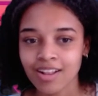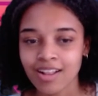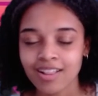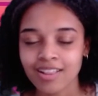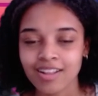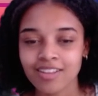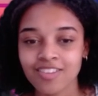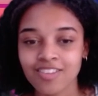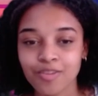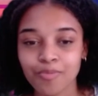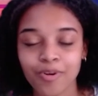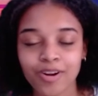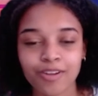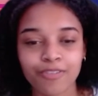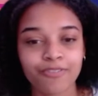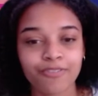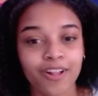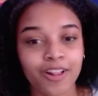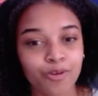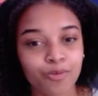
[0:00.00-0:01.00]
Let's support a
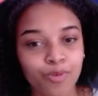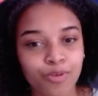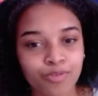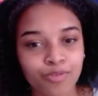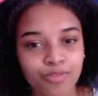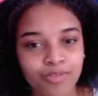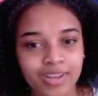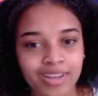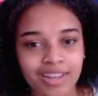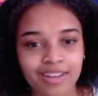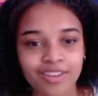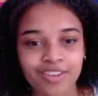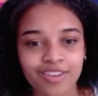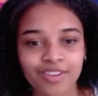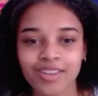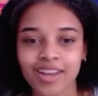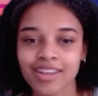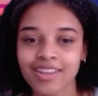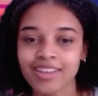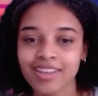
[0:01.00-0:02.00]
fellow Wolverine so
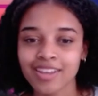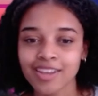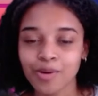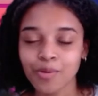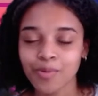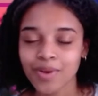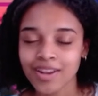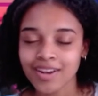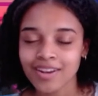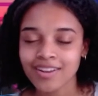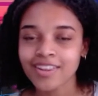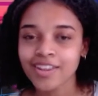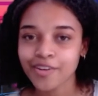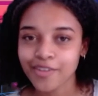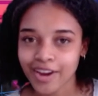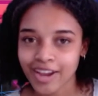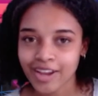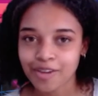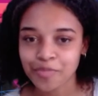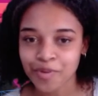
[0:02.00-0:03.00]
that he can win the
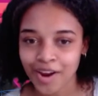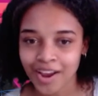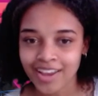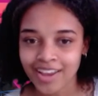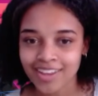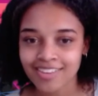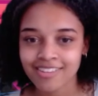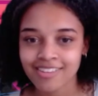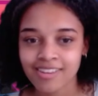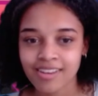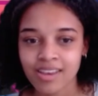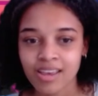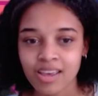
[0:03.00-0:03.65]
grand prize.